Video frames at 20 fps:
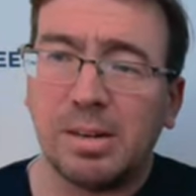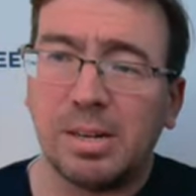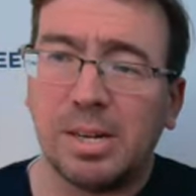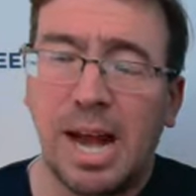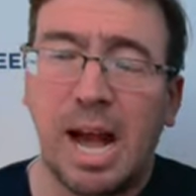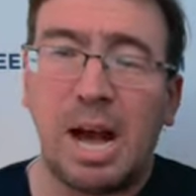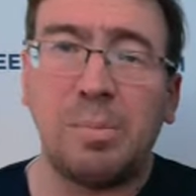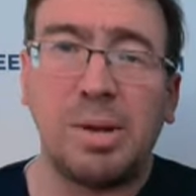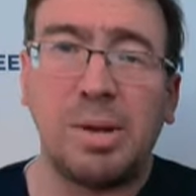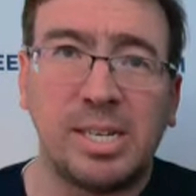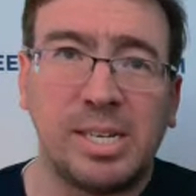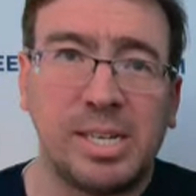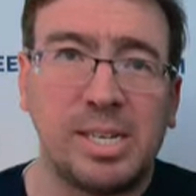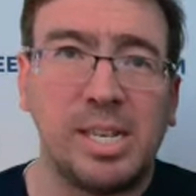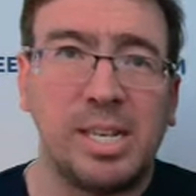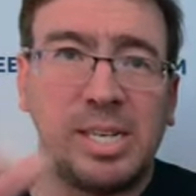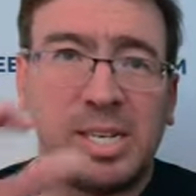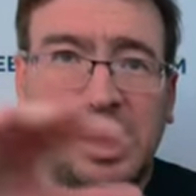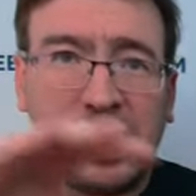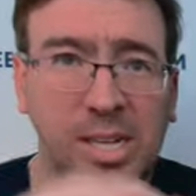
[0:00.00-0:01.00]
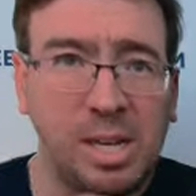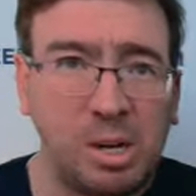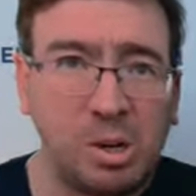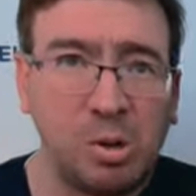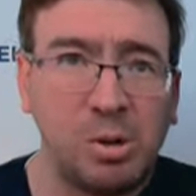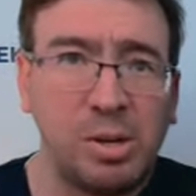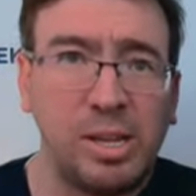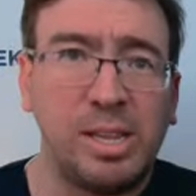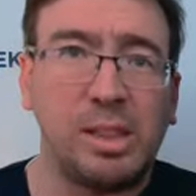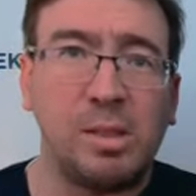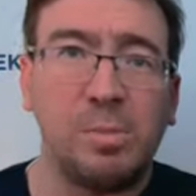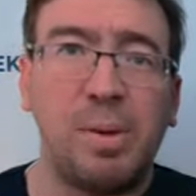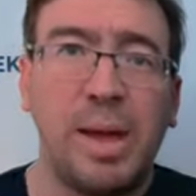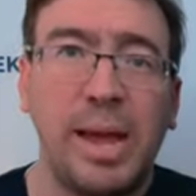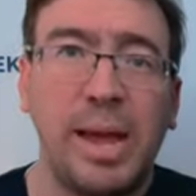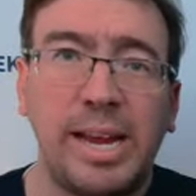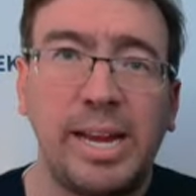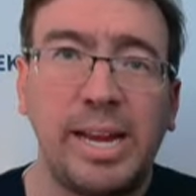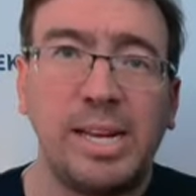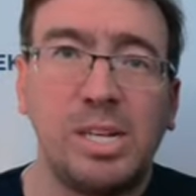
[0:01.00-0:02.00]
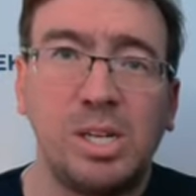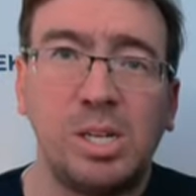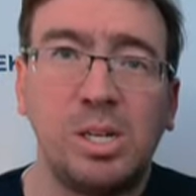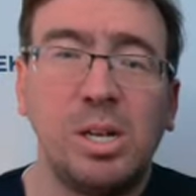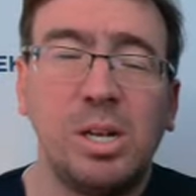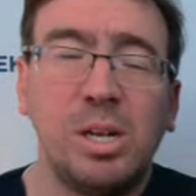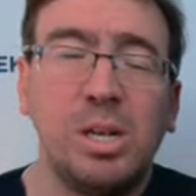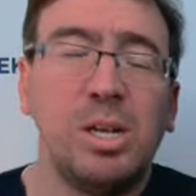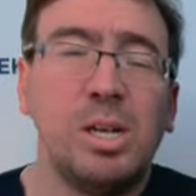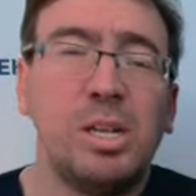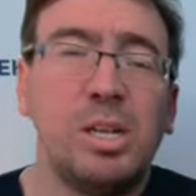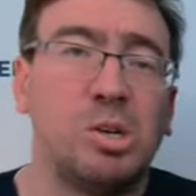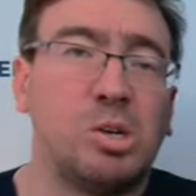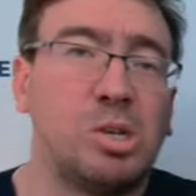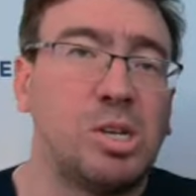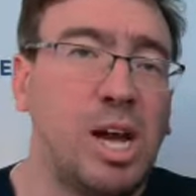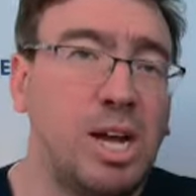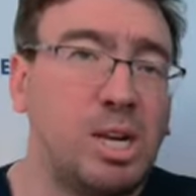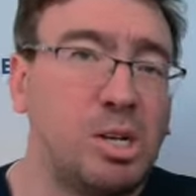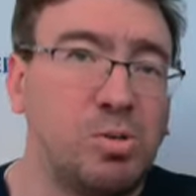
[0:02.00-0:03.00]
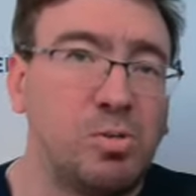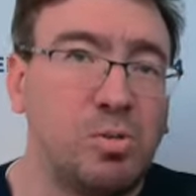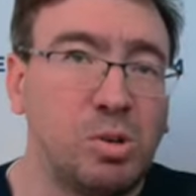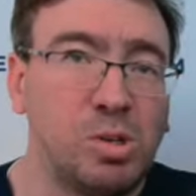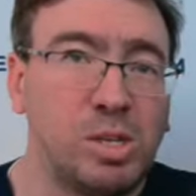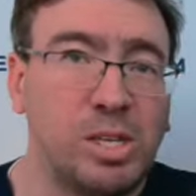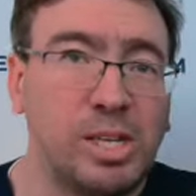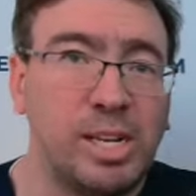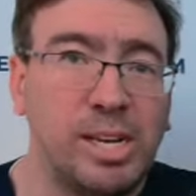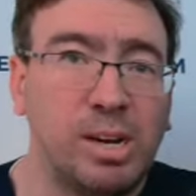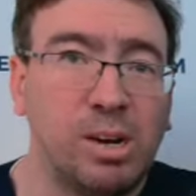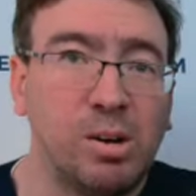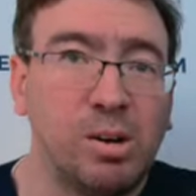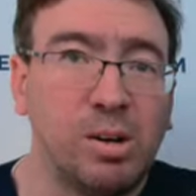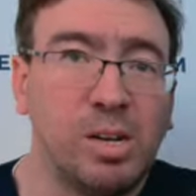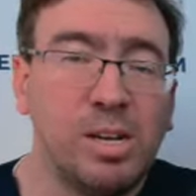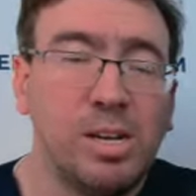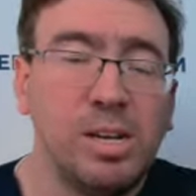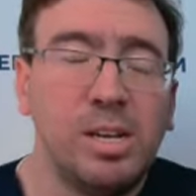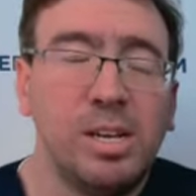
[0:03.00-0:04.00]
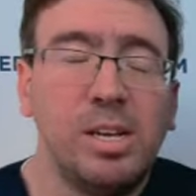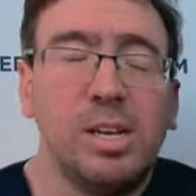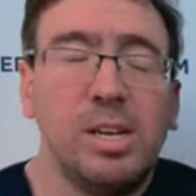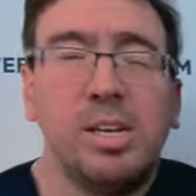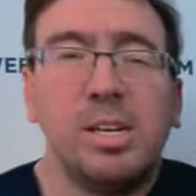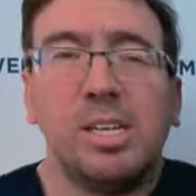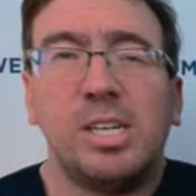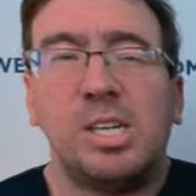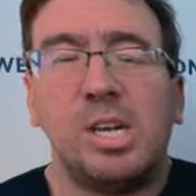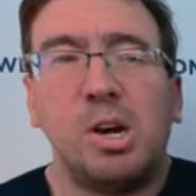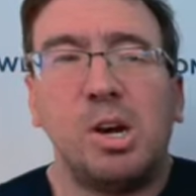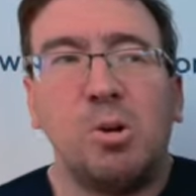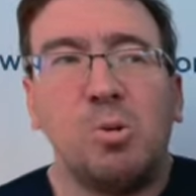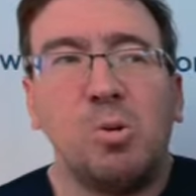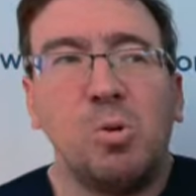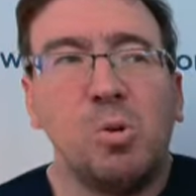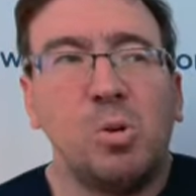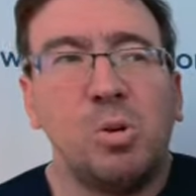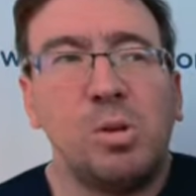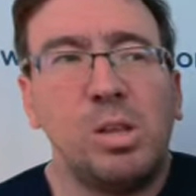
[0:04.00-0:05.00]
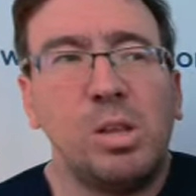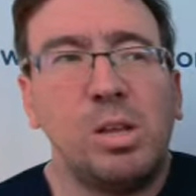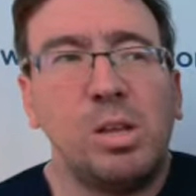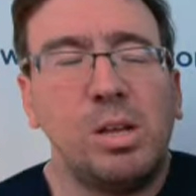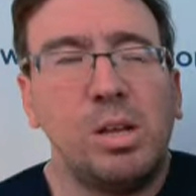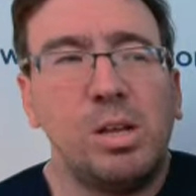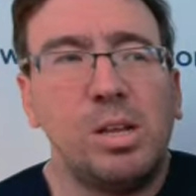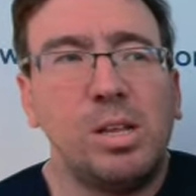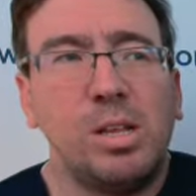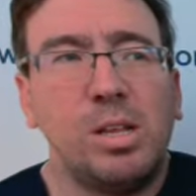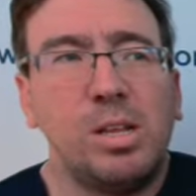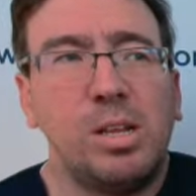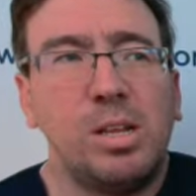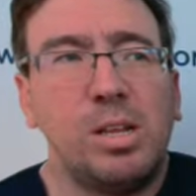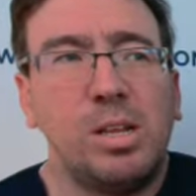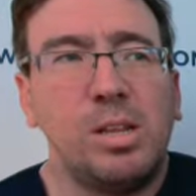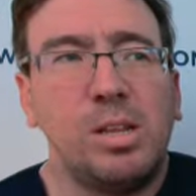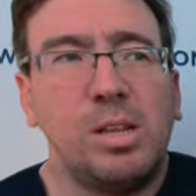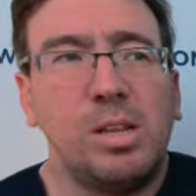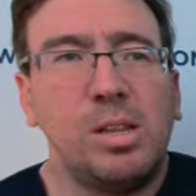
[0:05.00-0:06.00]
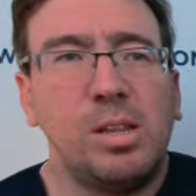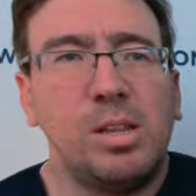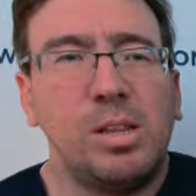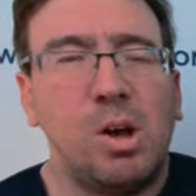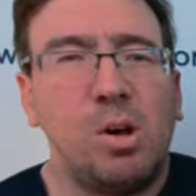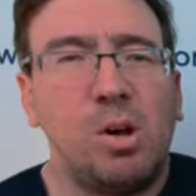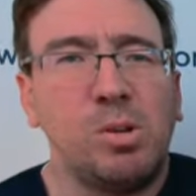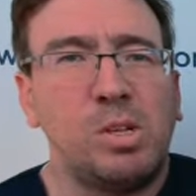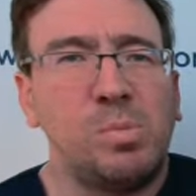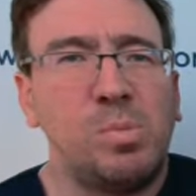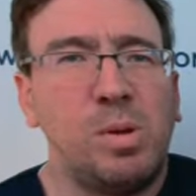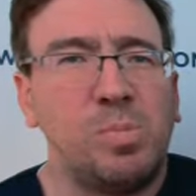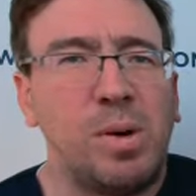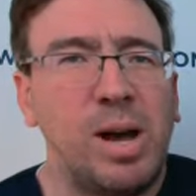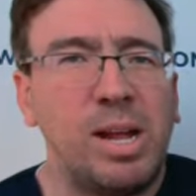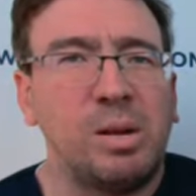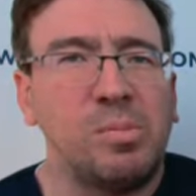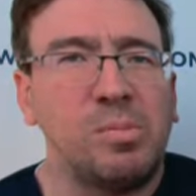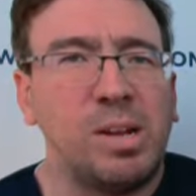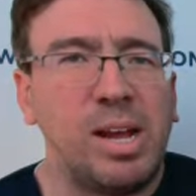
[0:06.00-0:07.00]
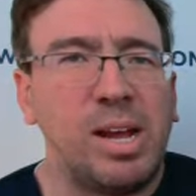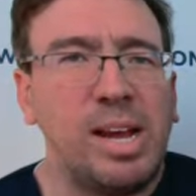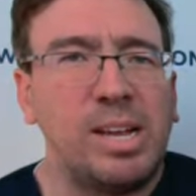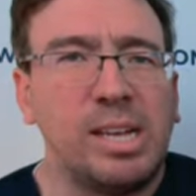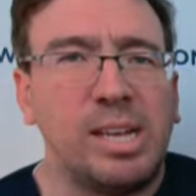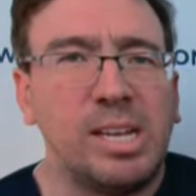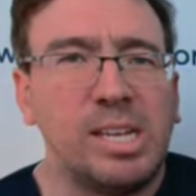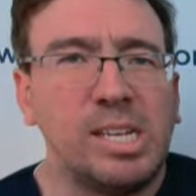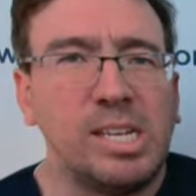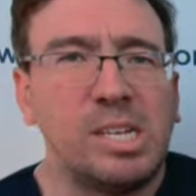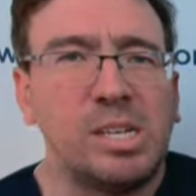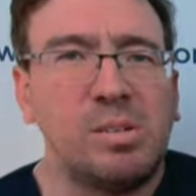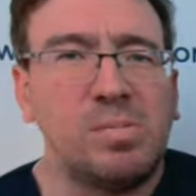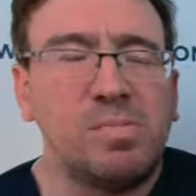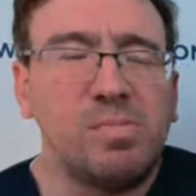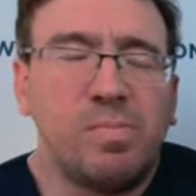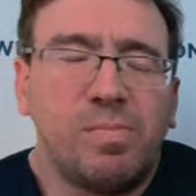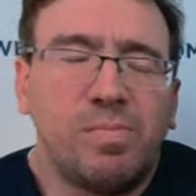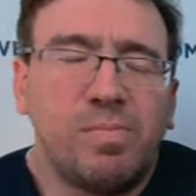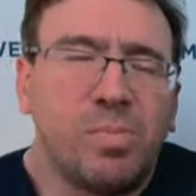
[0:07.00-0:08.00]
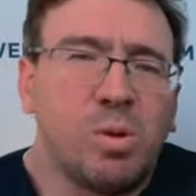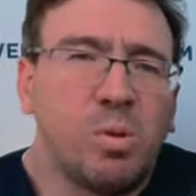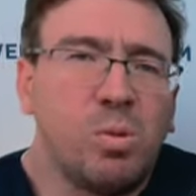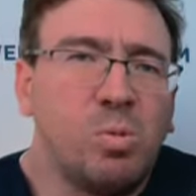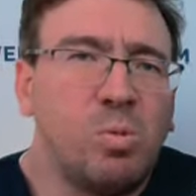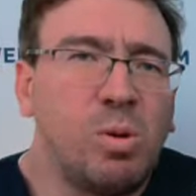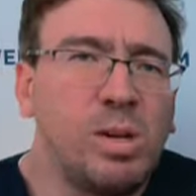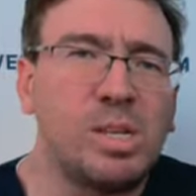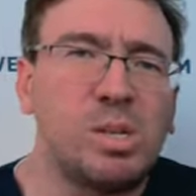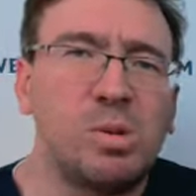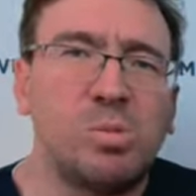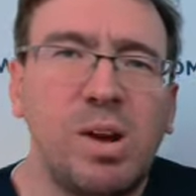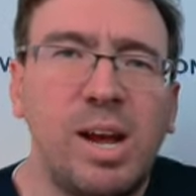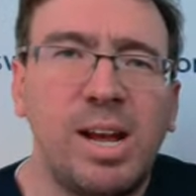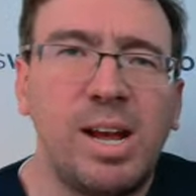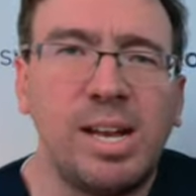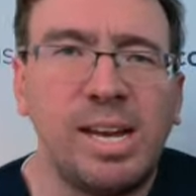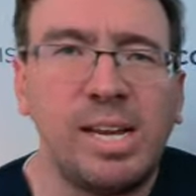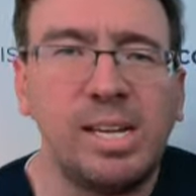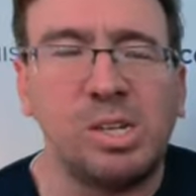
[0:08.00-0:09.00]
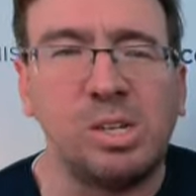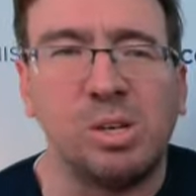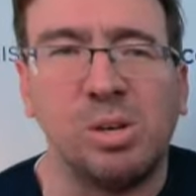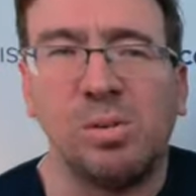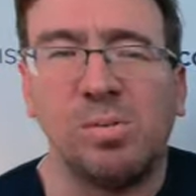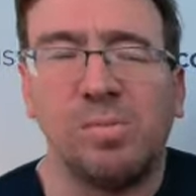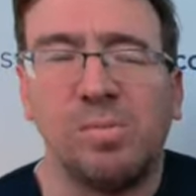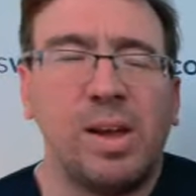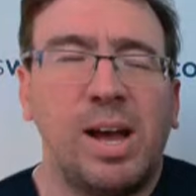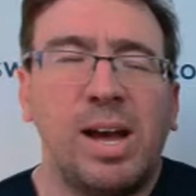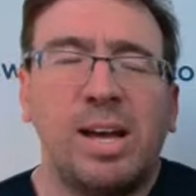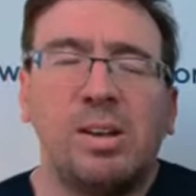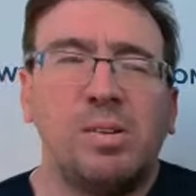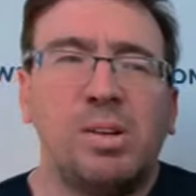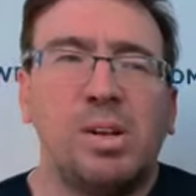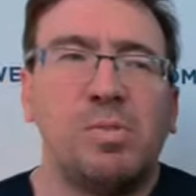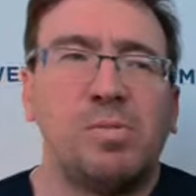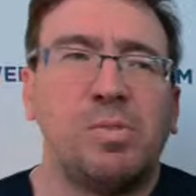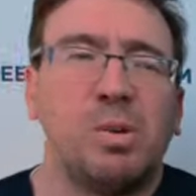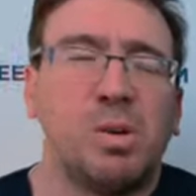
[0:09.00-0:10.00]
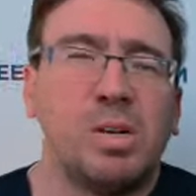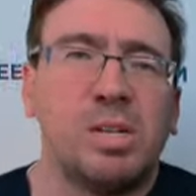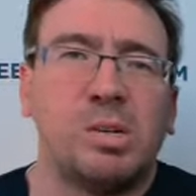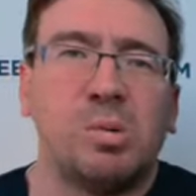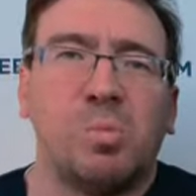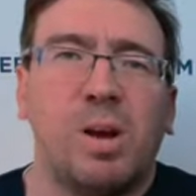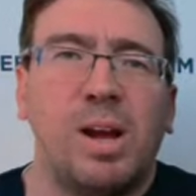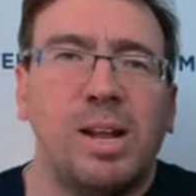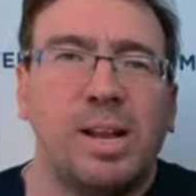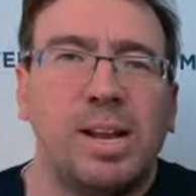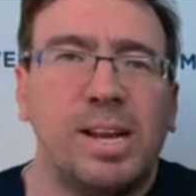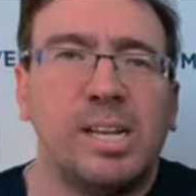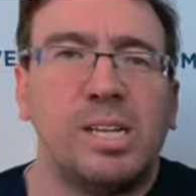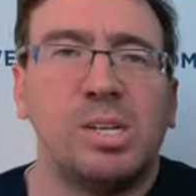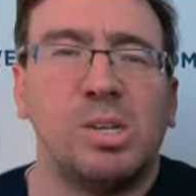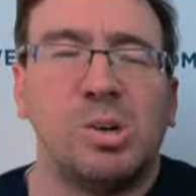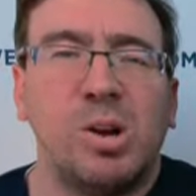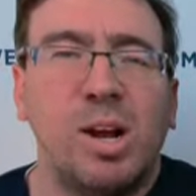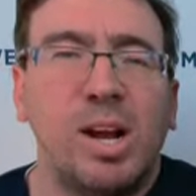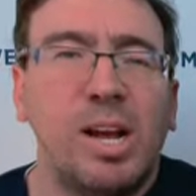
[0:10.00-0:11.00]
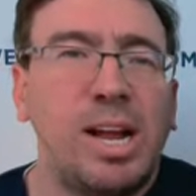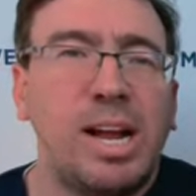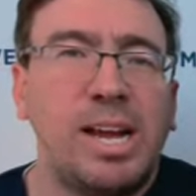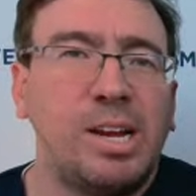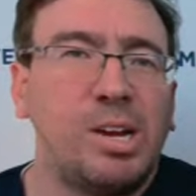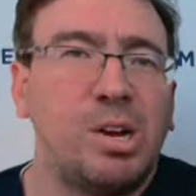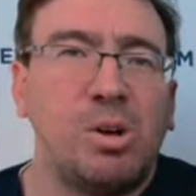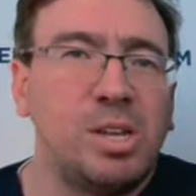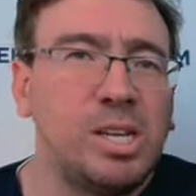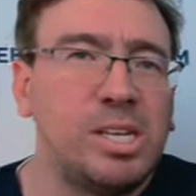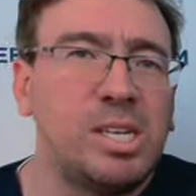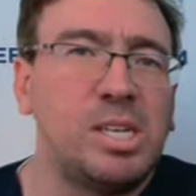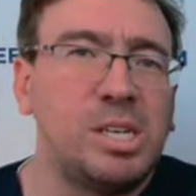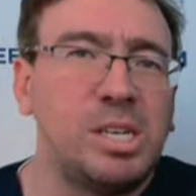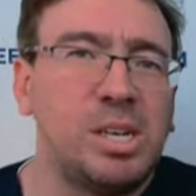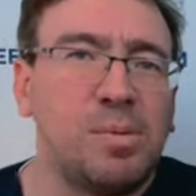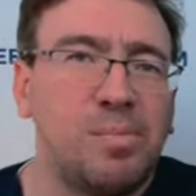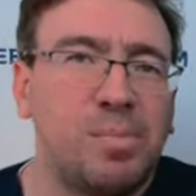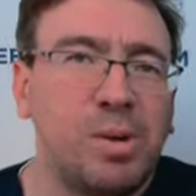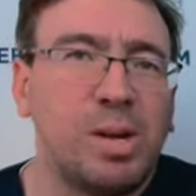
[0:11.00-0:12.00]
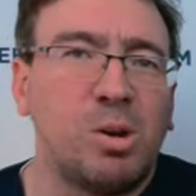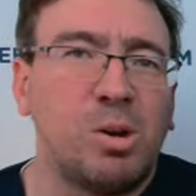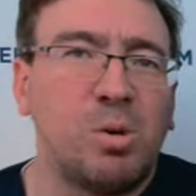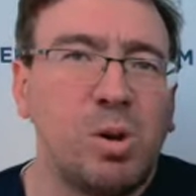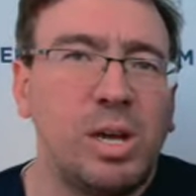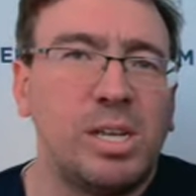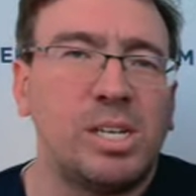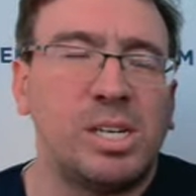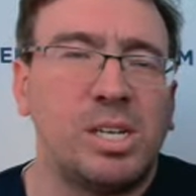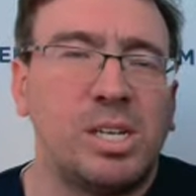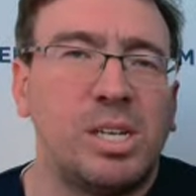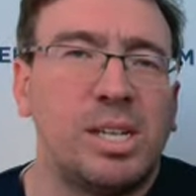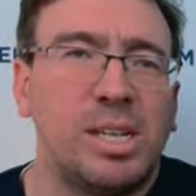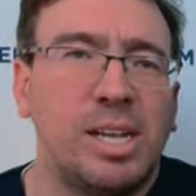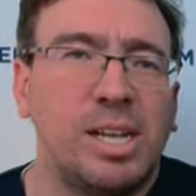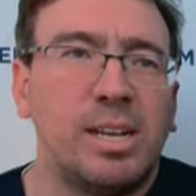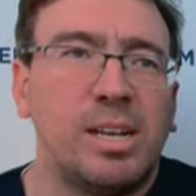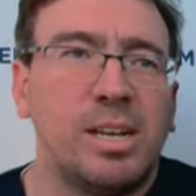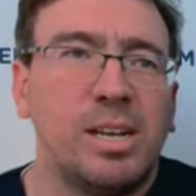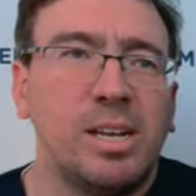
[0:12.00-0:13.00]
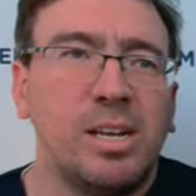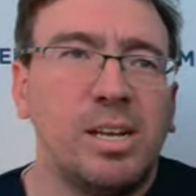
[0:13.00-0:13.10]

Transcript: comments that sit underneath the page, there's controversy here. So the ultimate bottom line is, what's the right answer? I don't know if there is a right answer. This is a big question that